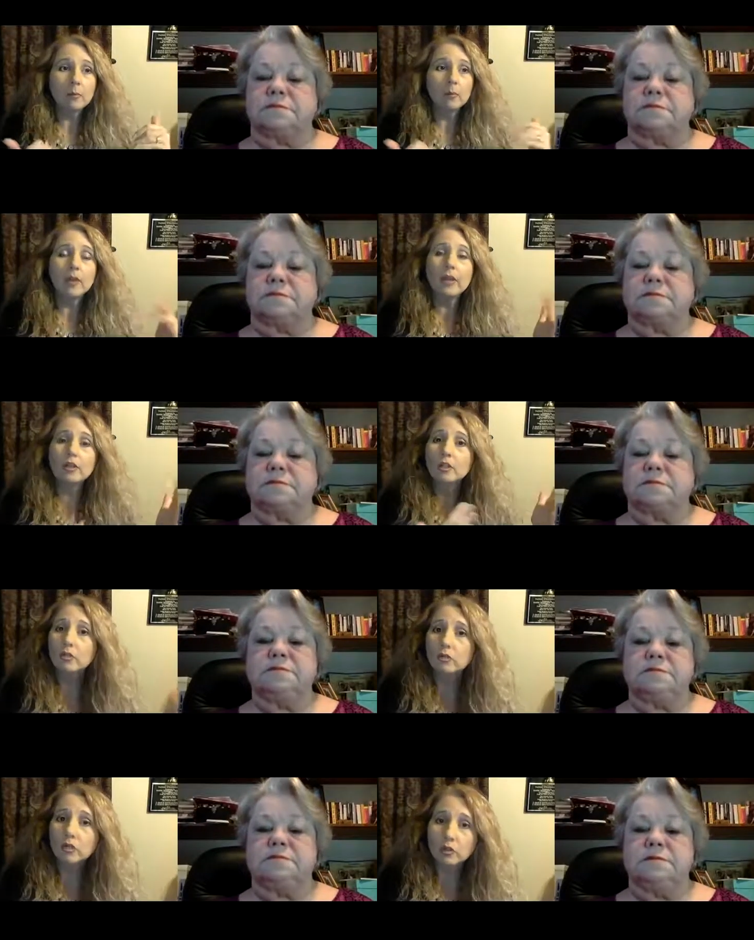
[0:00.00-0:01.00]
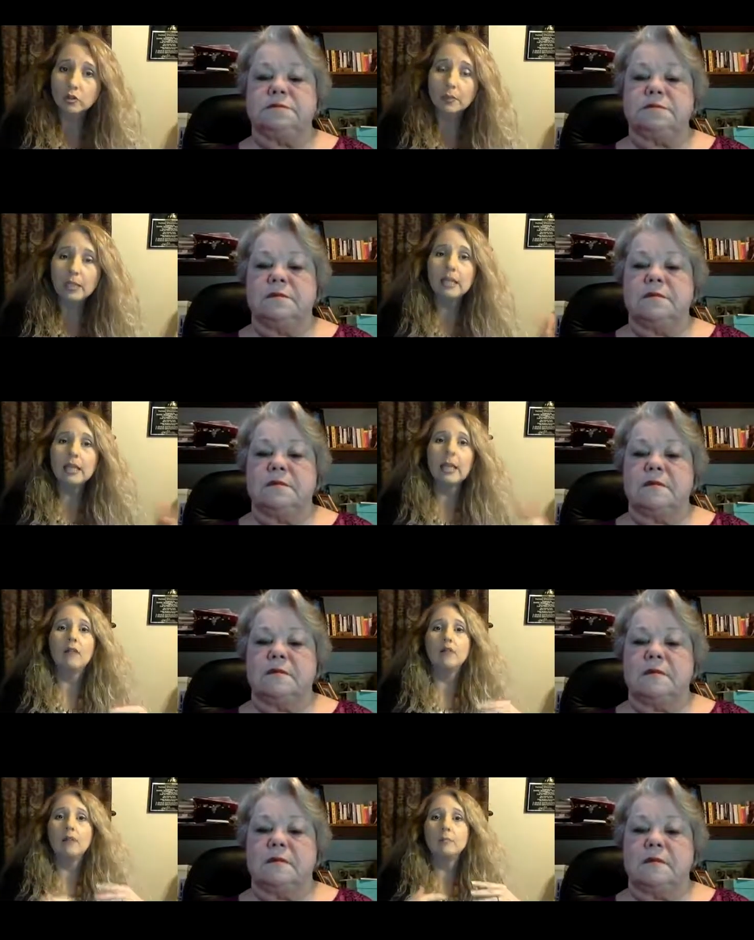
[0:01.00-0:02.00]
Speaker 1: people that can do social media
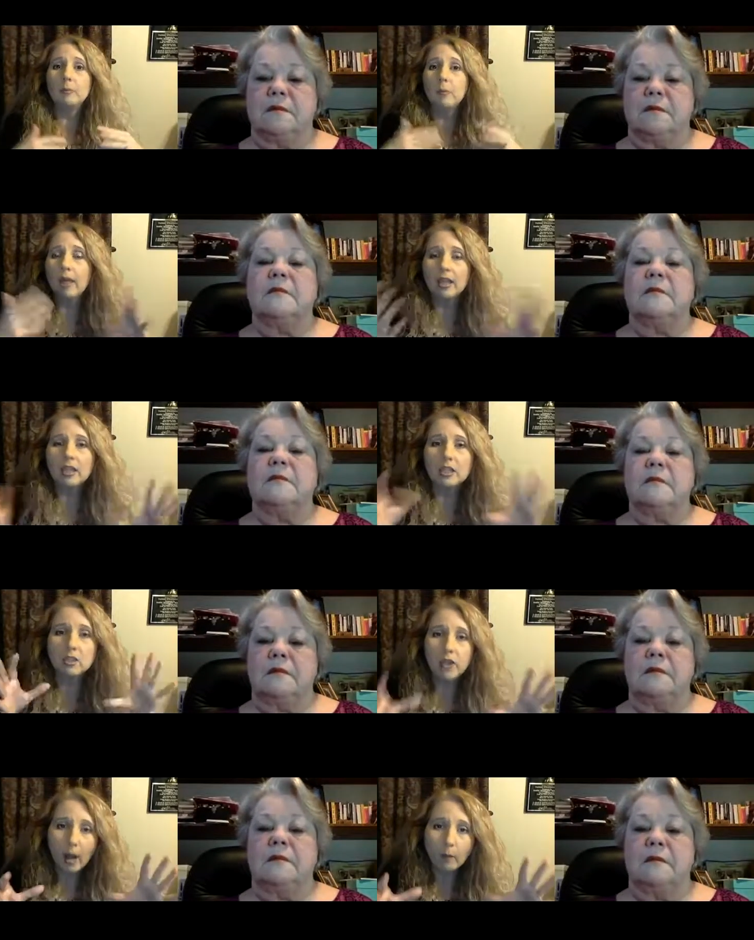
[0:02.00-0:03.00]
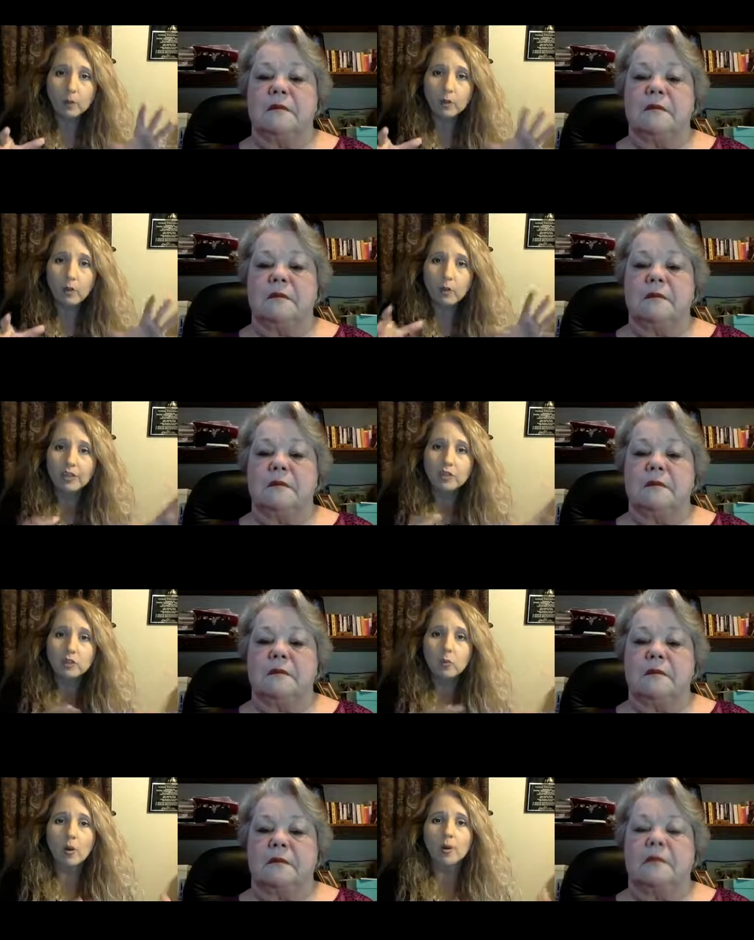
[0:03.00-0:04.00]
find people that can help you with each
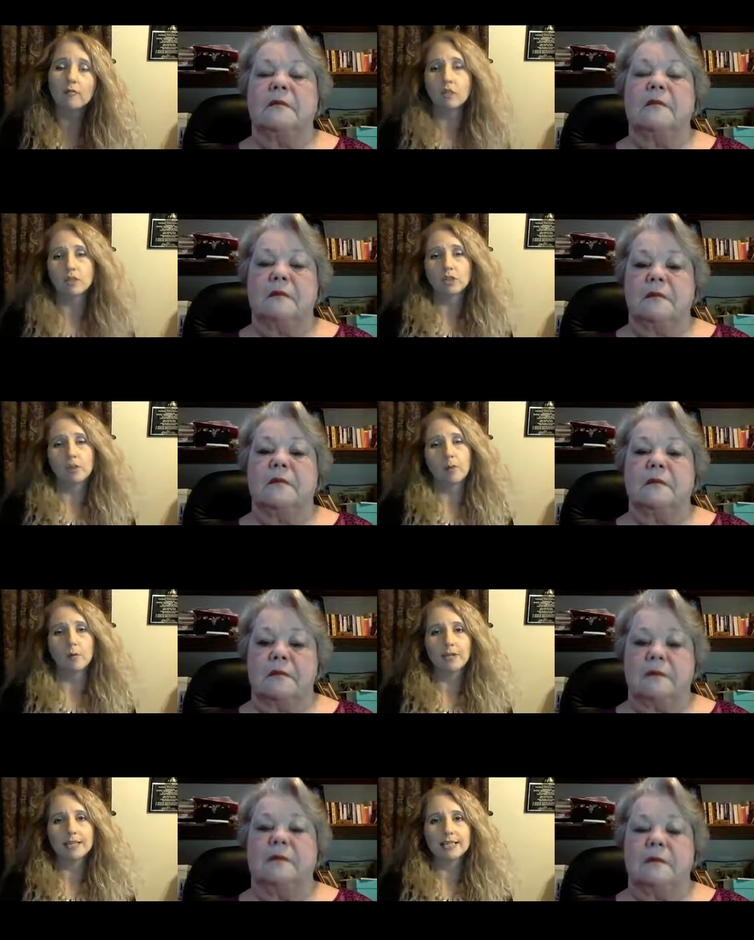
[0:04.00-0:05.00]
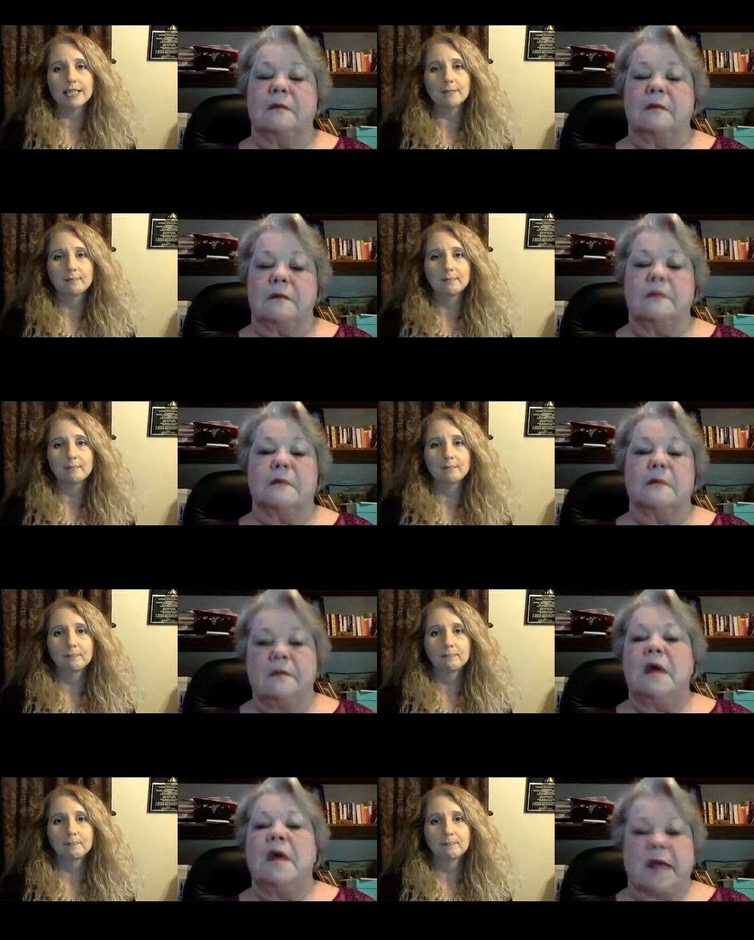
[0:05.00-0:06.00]
one of those components
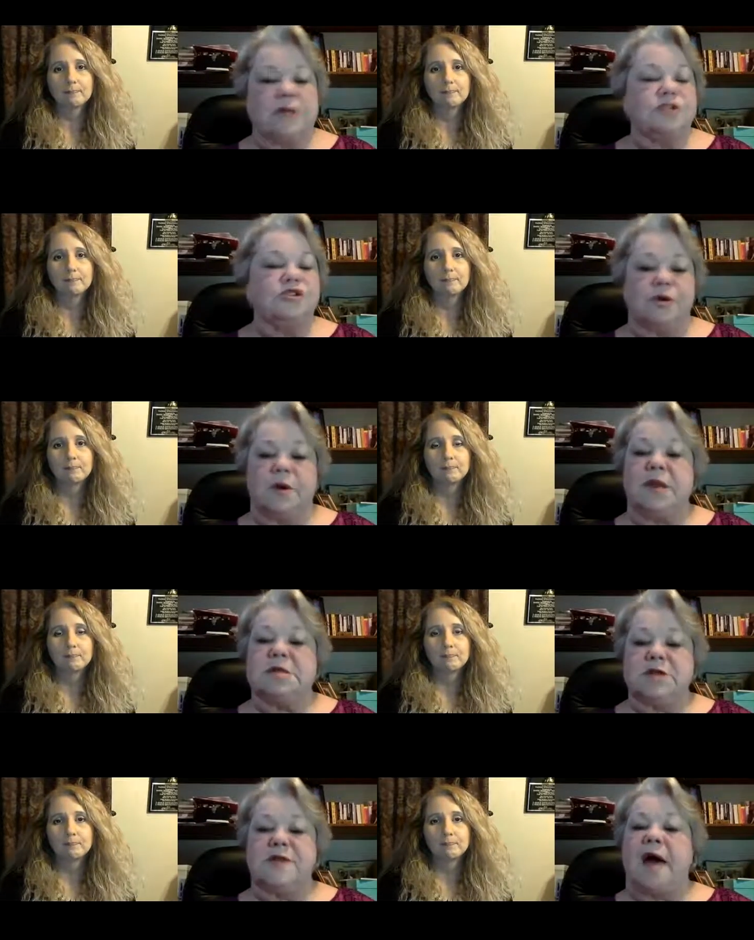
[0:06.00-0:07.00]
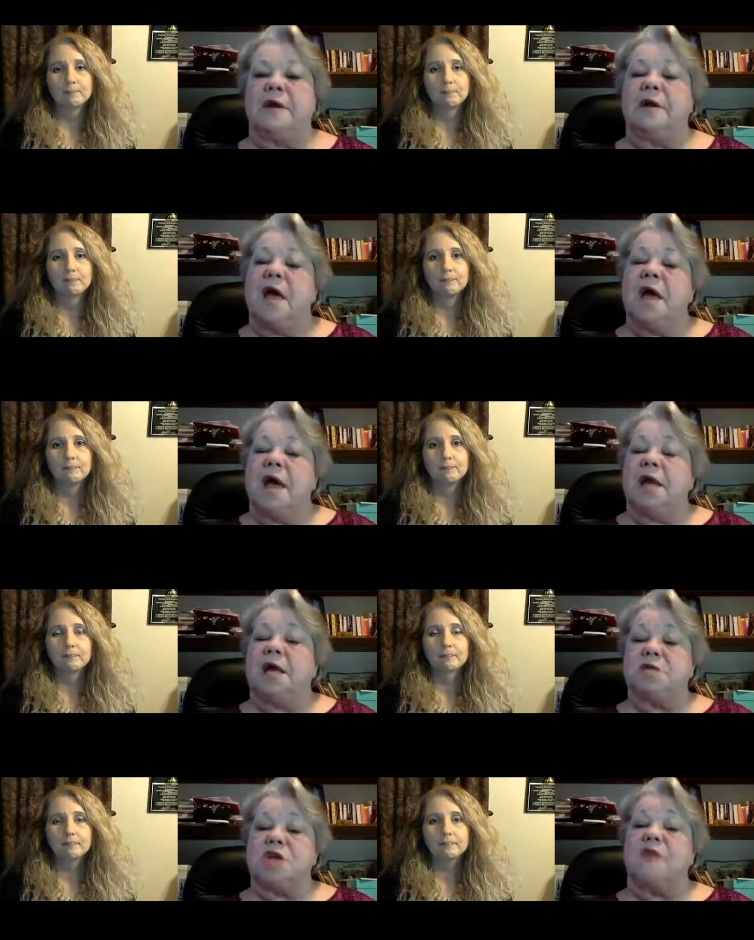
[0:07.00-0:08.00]
Speaker 2: that's true and so that it is
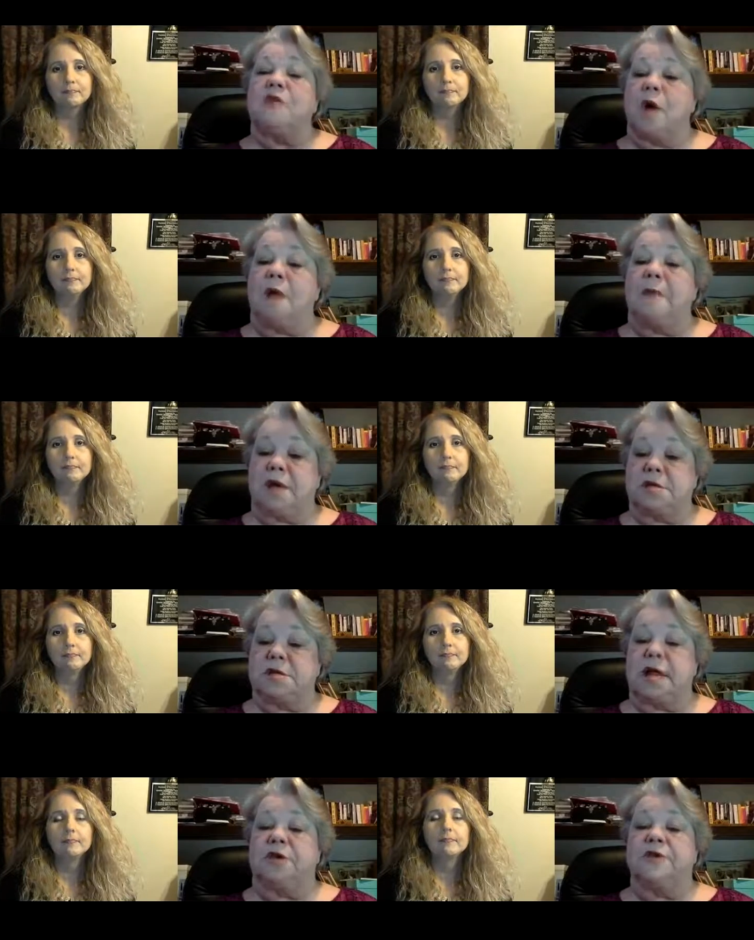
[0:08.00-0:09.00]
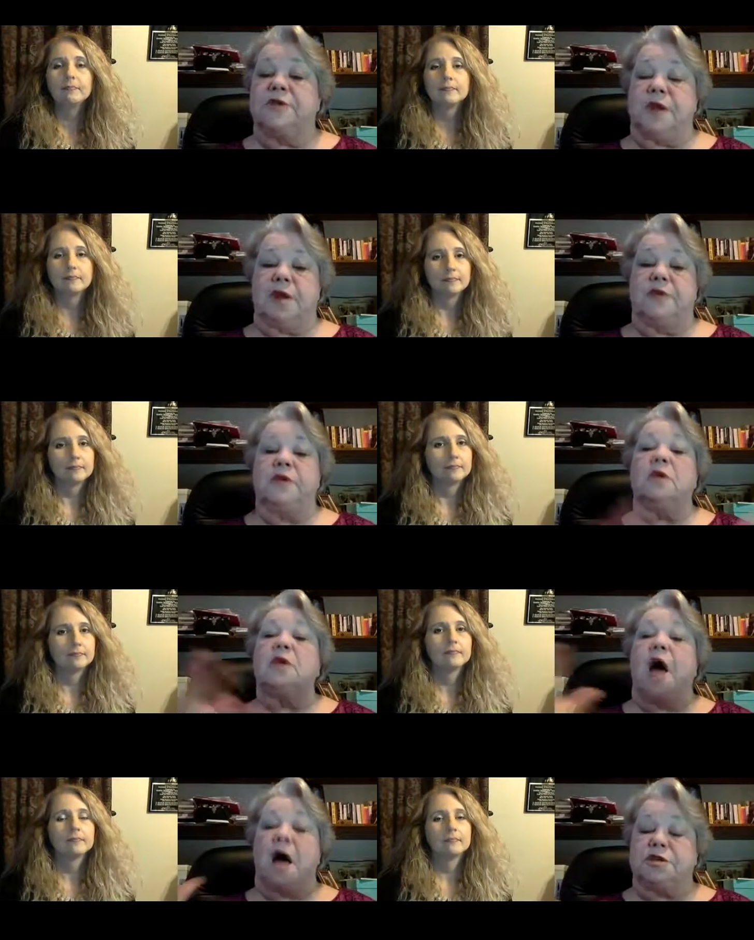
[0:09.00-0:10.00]
overwhelming it's like you said it's a lot
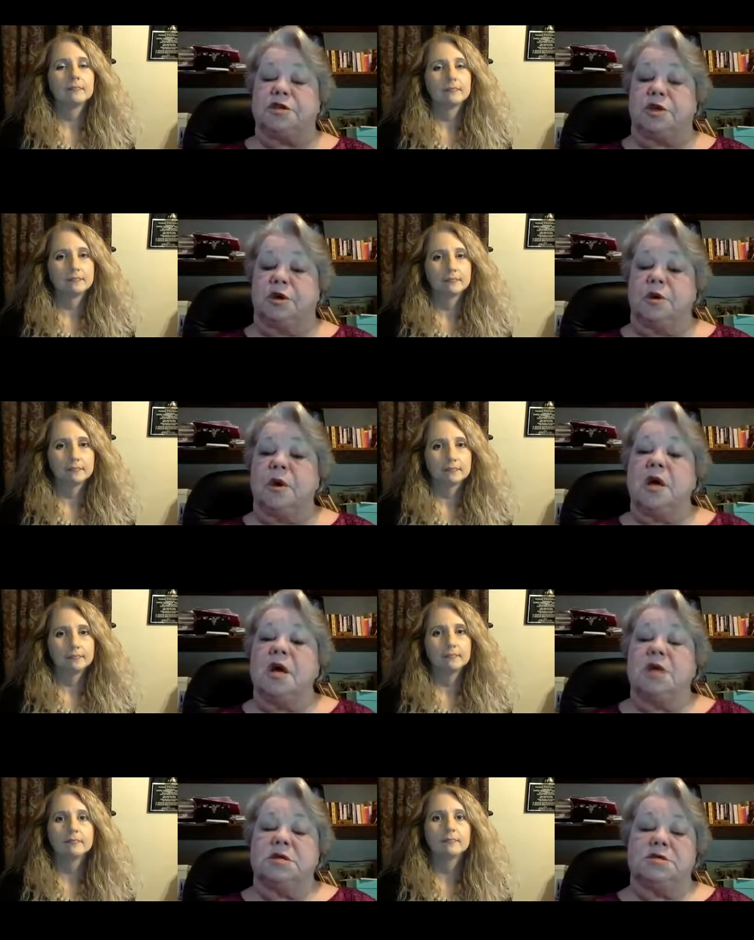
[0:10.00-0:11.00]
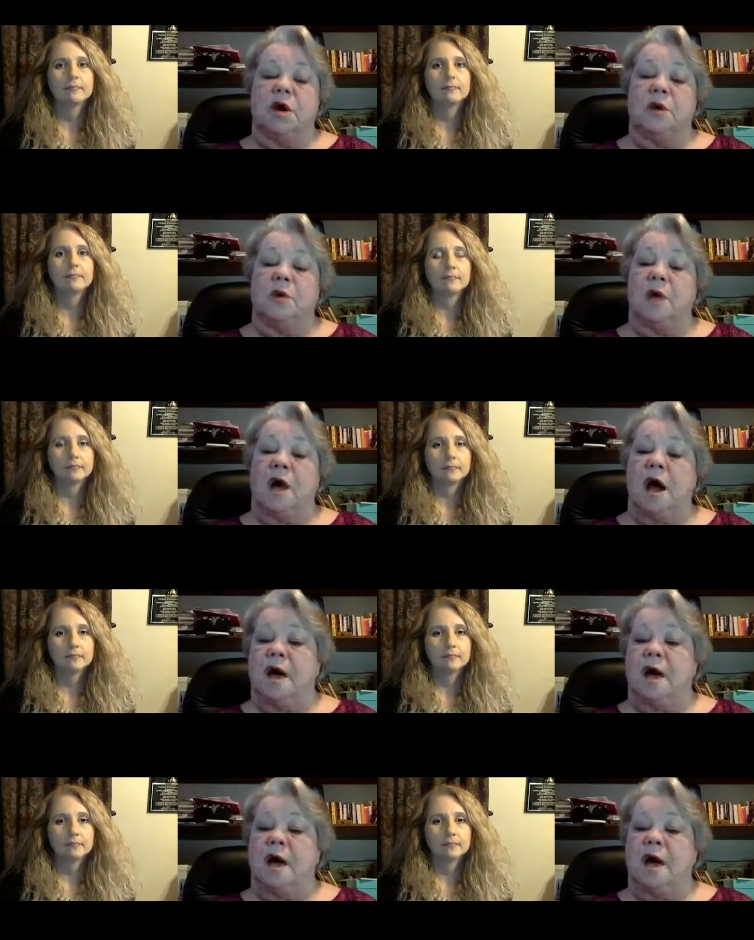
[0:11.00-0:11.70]
to do so um,